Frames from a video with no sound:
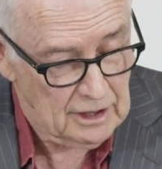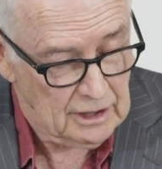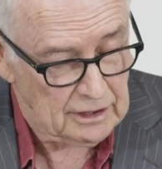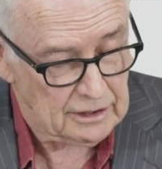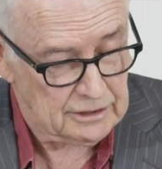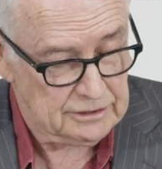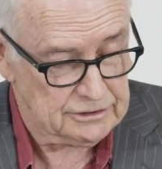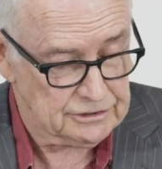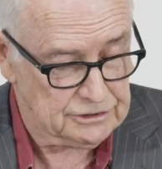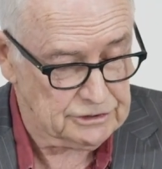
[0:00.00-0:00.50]

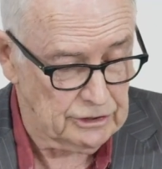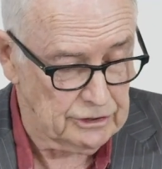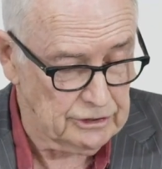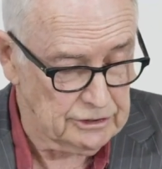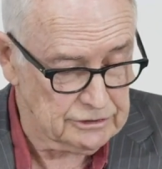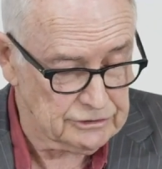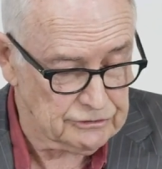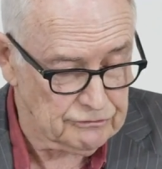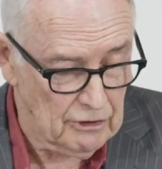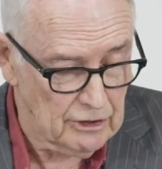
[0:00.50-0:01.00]

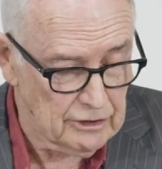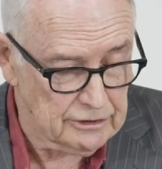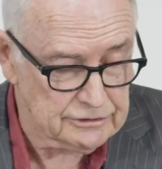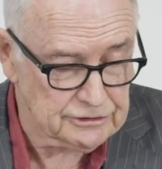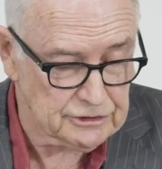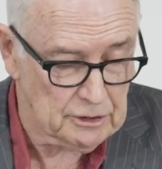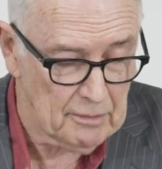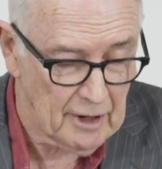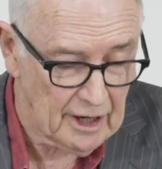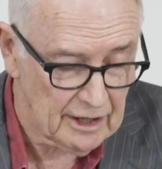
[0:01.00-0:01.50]
concerns
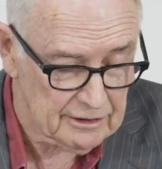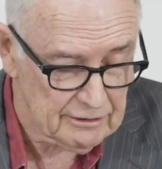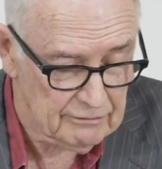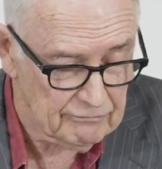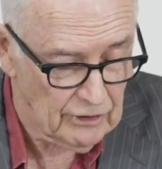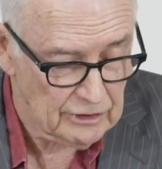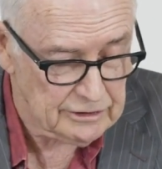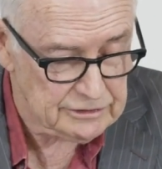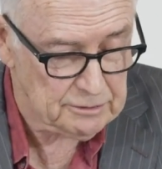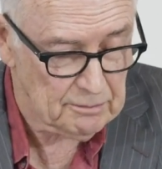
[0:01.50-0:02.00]
rose
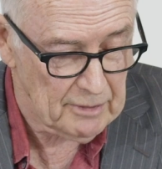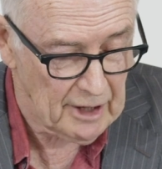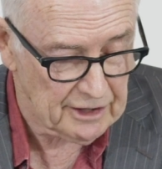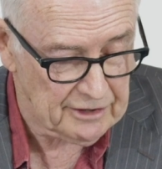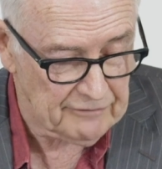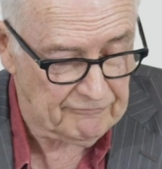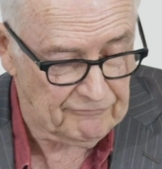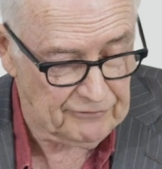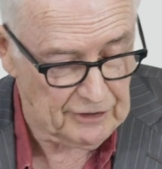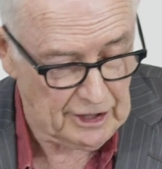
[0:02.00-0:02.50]
about
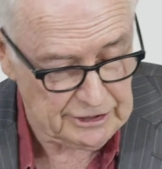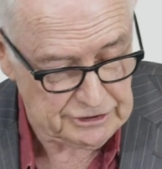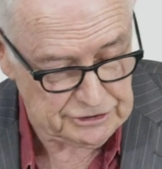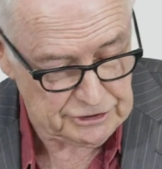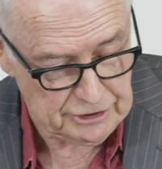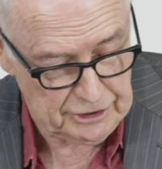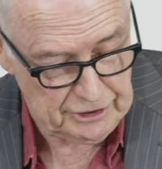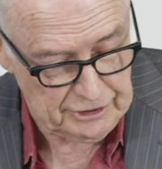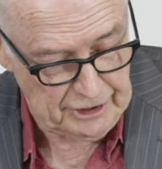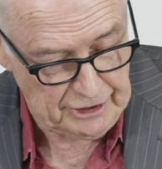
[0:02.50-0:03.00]

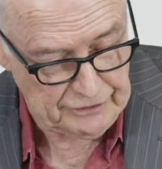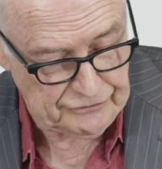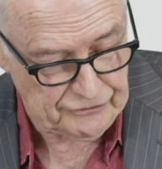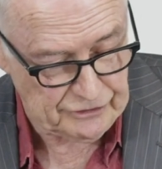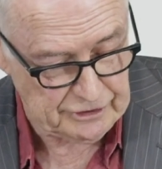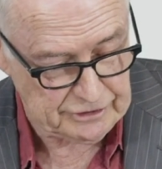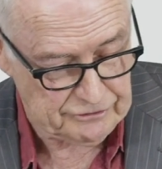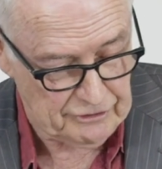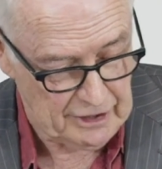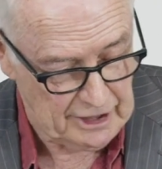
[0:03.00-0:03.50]
inflation and
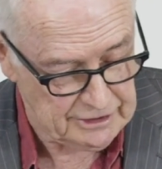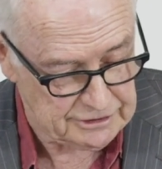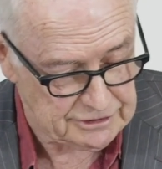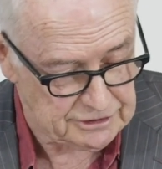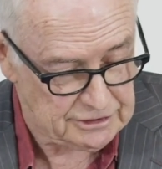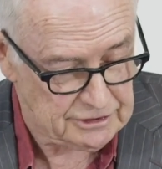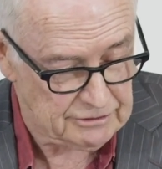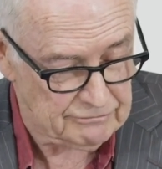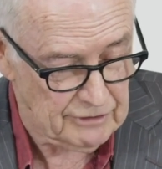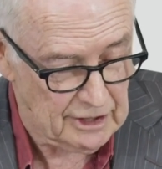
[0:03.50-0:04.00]
interest
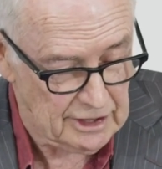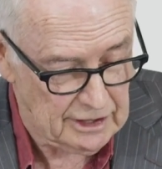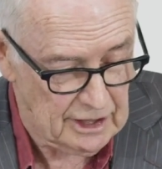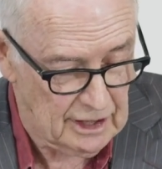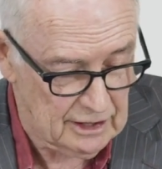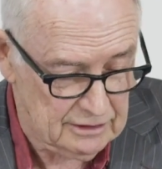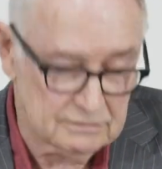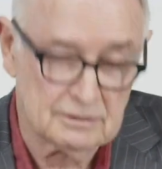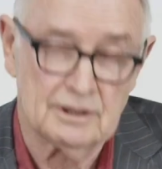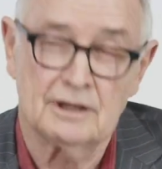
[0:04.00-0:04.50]
rates
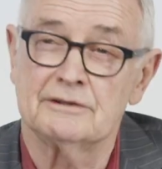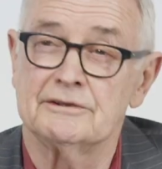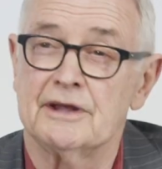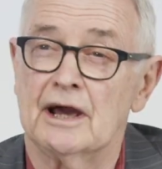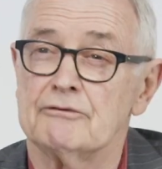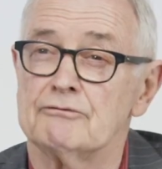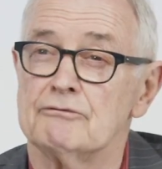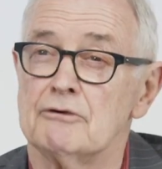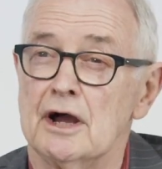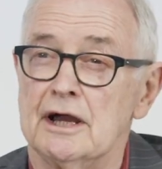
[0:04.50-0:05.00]

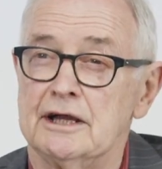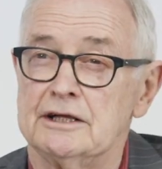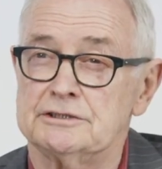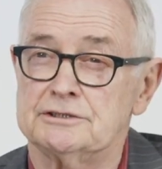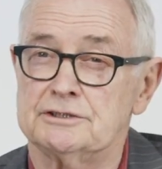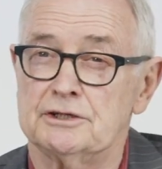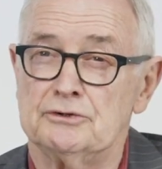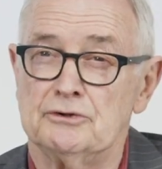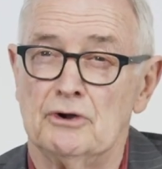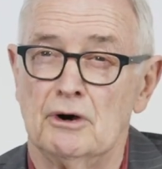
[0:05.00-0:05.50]
that
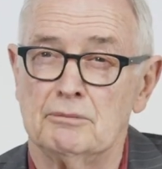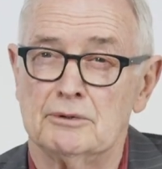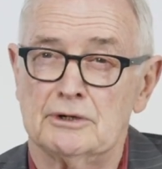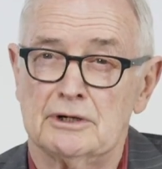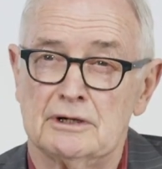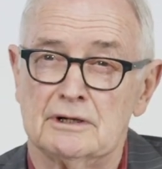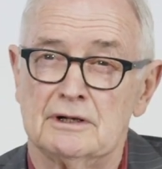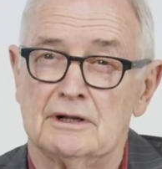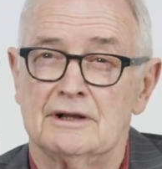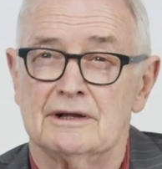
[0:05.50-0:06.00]
raised the
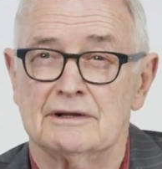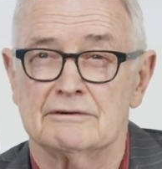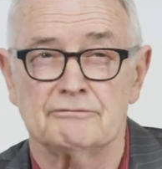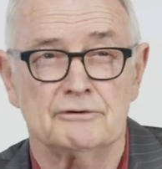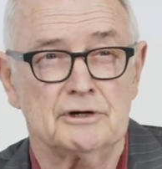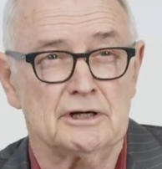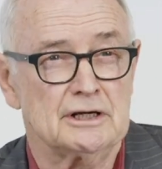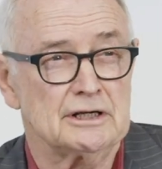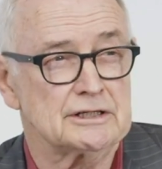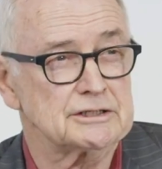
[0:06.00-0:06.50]
nominal and
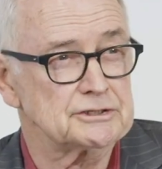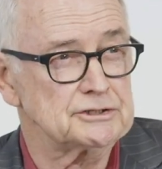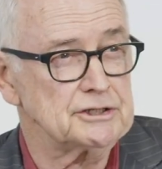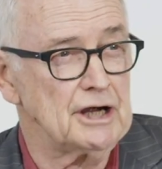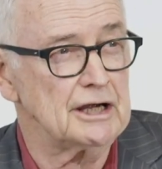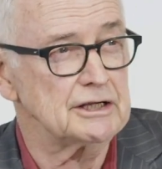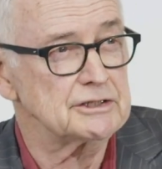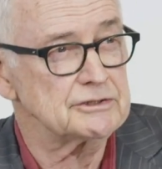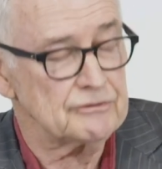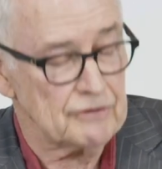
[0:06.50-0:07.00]
real
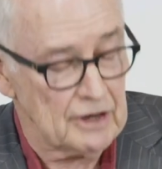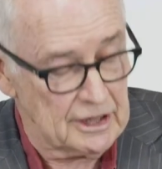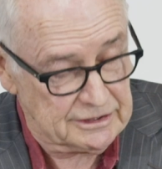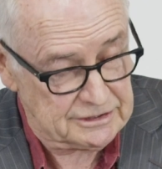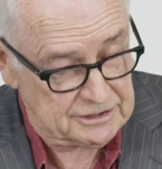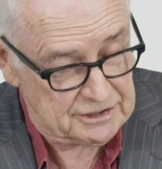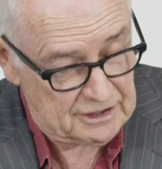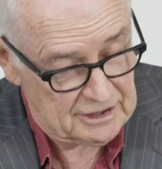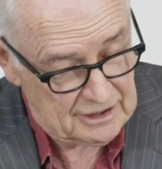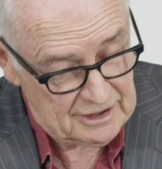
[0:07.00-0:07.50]
exchange
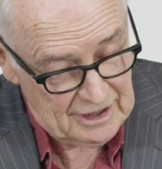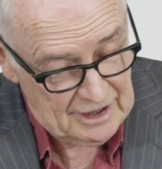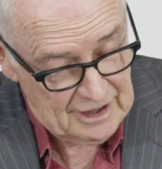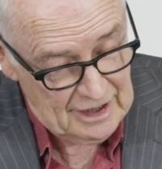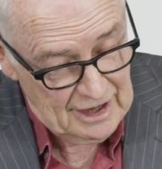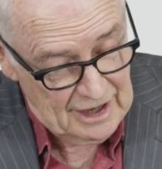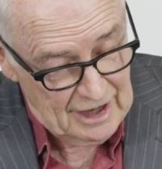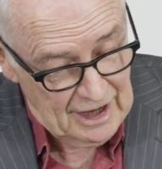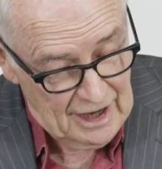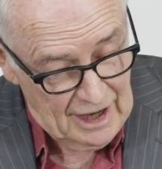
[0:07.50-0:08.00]
rates.
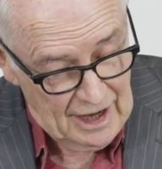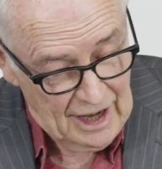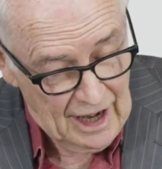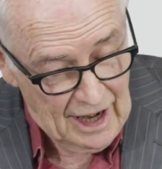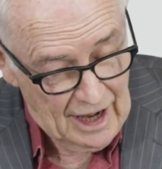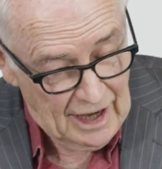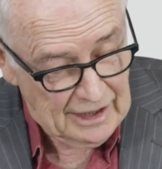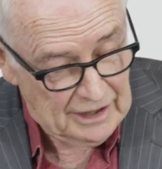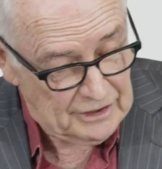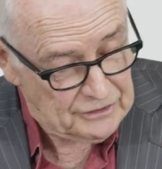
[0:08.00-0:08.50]

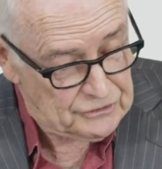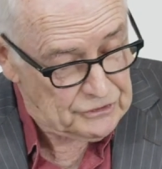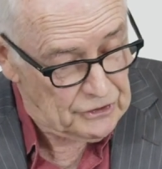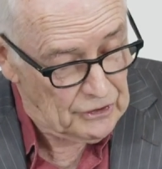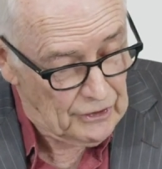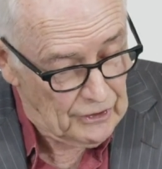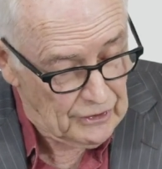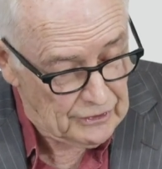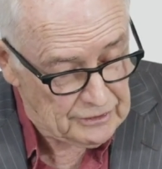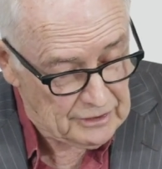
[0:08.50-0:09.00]
In
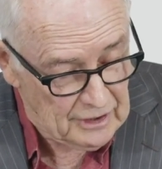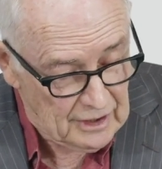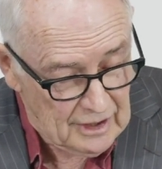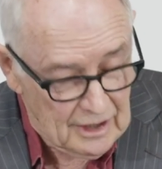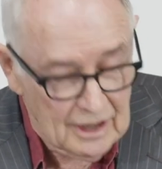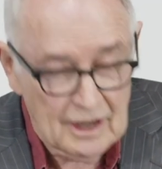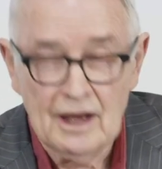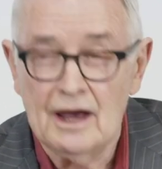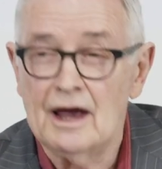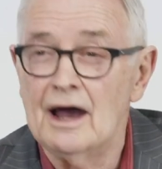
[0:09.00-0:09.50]
turn,
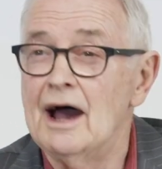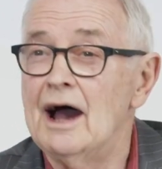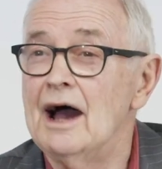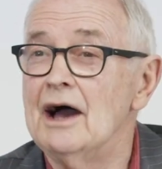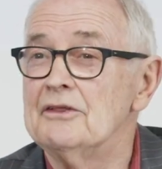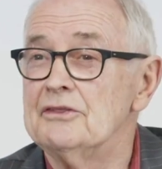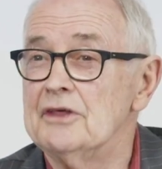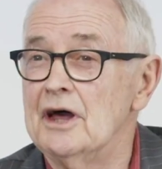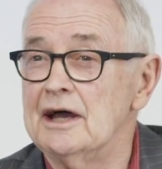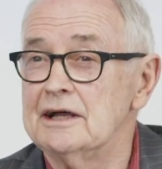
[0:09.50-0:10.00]

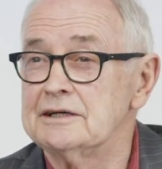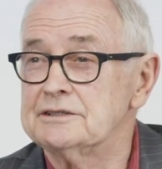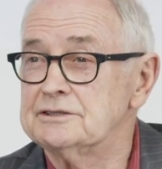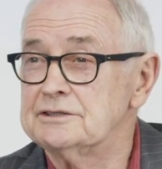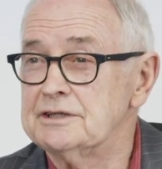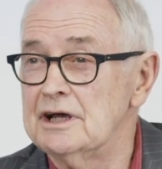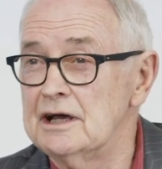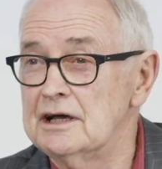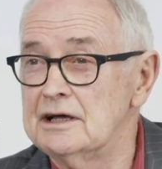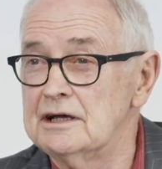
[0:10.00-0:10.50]

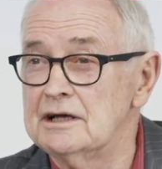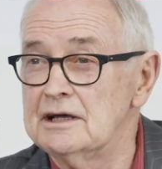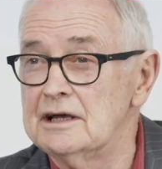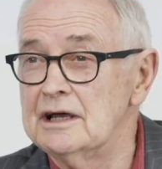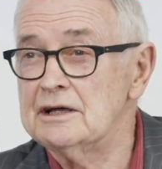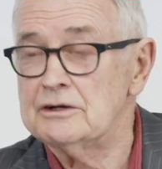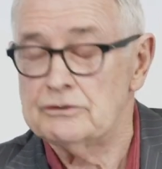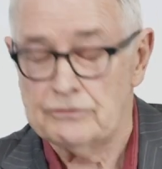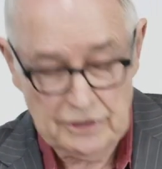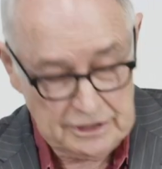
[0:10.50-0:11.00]
that
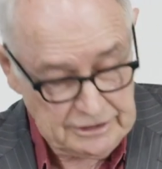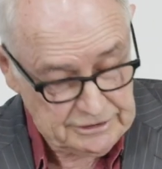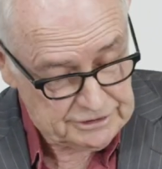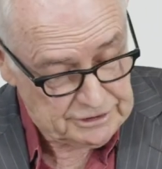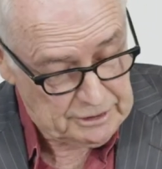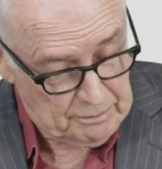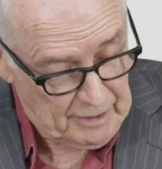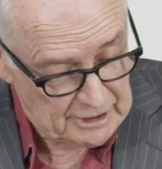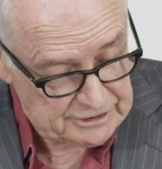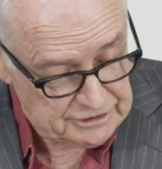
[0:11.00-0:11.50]
increased
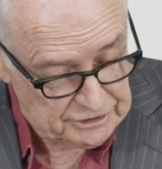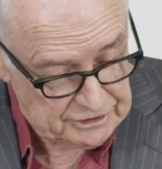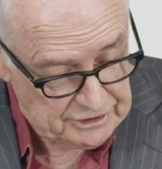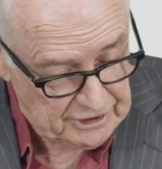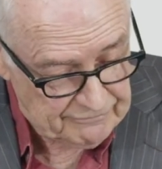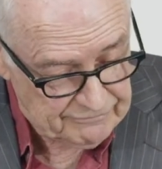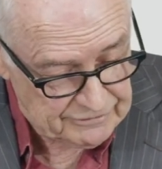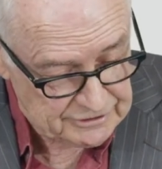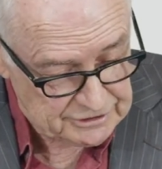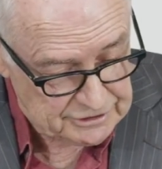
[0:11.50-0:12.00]
the budget
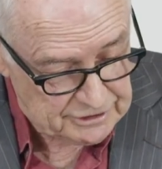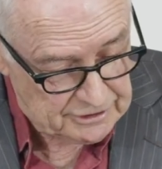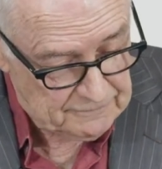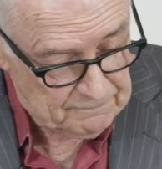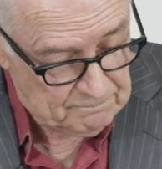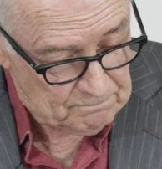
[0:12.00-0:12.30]
deficit.